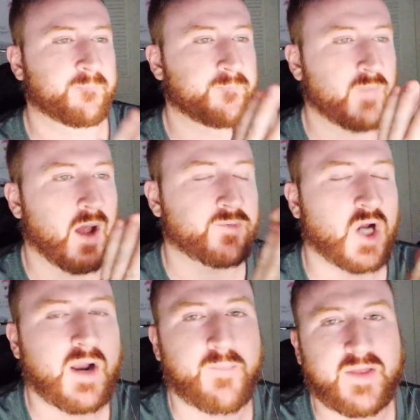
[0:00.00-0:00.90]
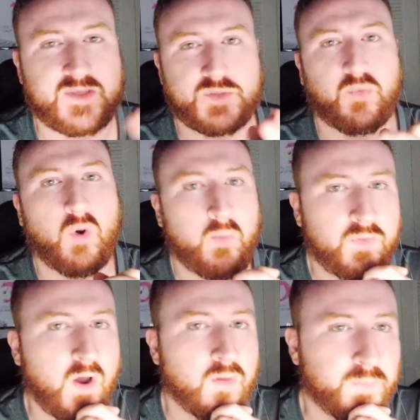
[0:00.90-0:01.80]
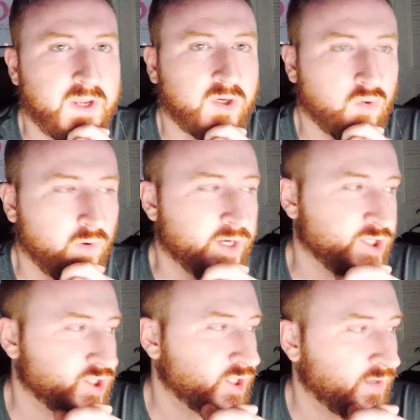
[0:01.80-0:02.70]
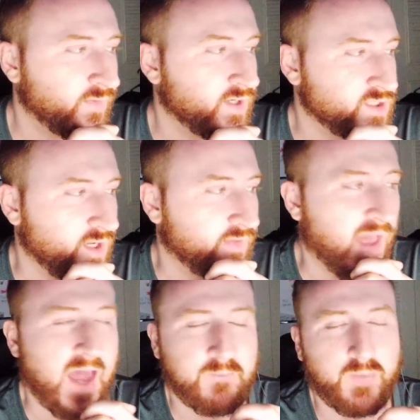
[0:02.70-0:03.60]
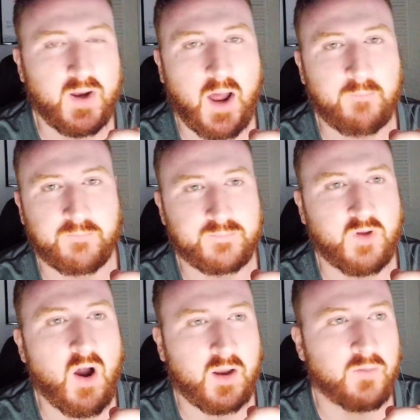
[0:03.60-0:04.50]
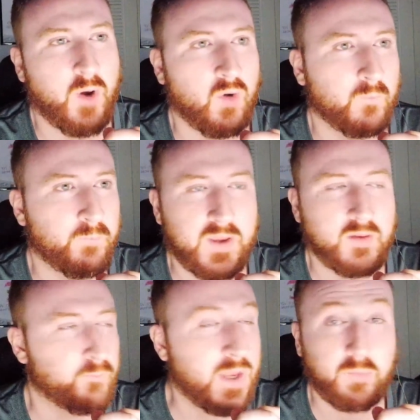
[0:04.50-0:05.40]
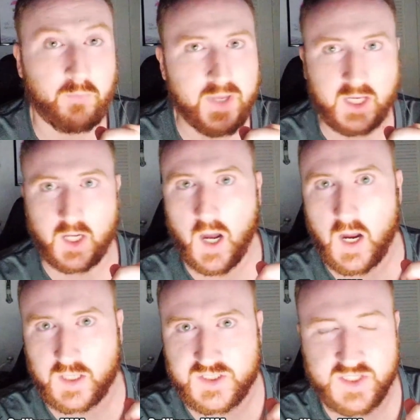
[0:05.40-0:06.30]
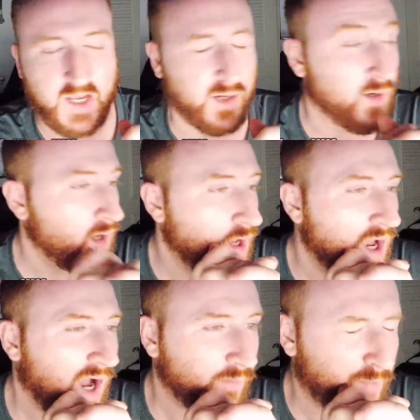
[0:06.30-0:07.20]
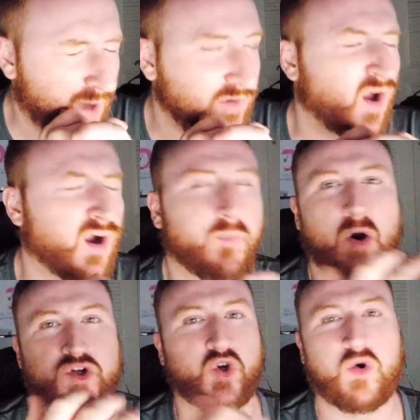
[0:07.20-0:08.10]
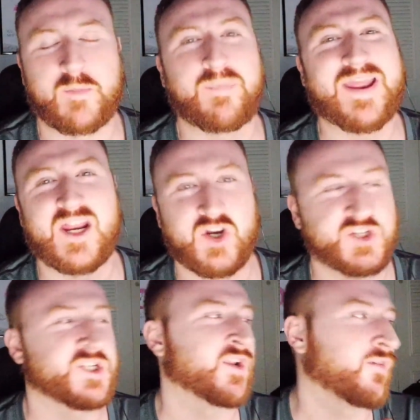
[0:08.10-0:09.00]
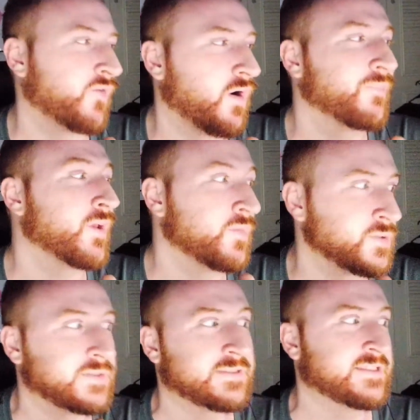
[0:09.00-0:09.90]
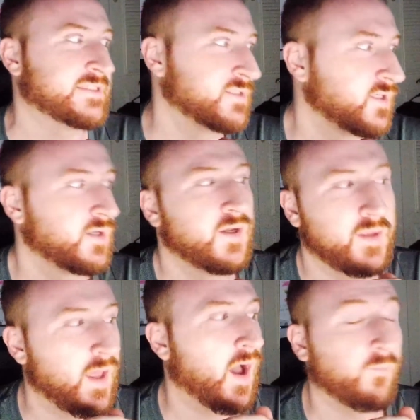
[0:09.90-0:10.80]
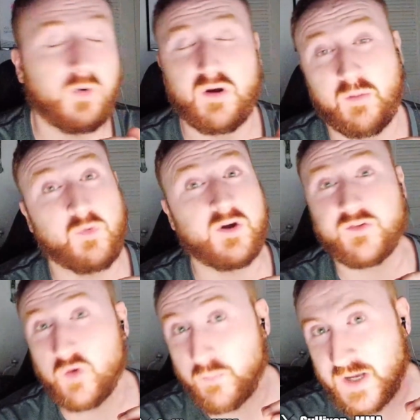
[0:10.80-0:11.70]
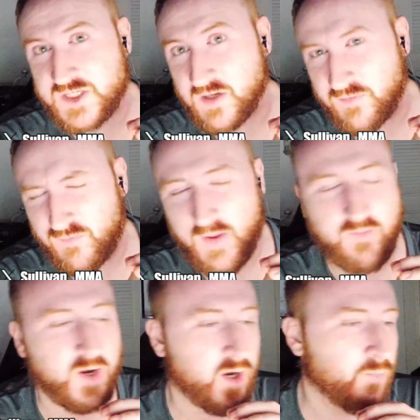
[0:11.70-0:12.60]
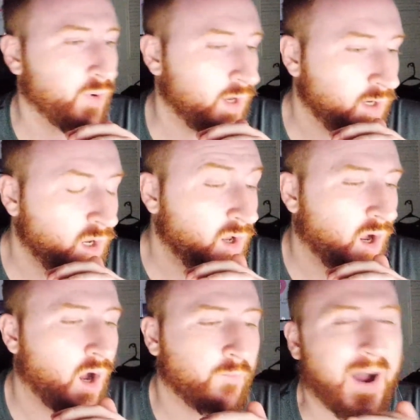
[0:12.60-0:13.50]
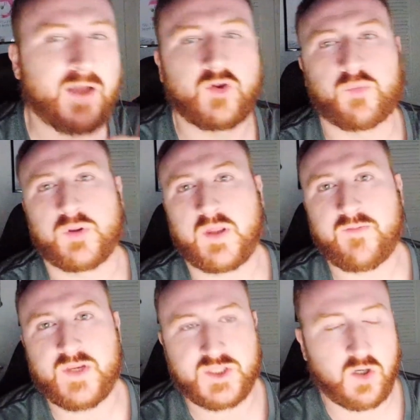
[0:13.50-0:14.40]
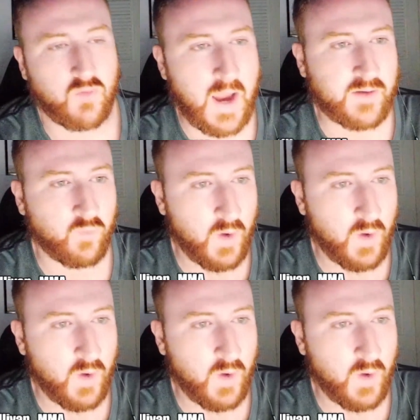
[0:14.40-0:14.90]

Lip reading: I'm trying to make this point without it being cringe and things like that, but I'm talking about people being cucks, and I'm about to talk about Jordan Peterson of all people. Yeah, I'm really doing myself a favor here, but I do believe he's correct when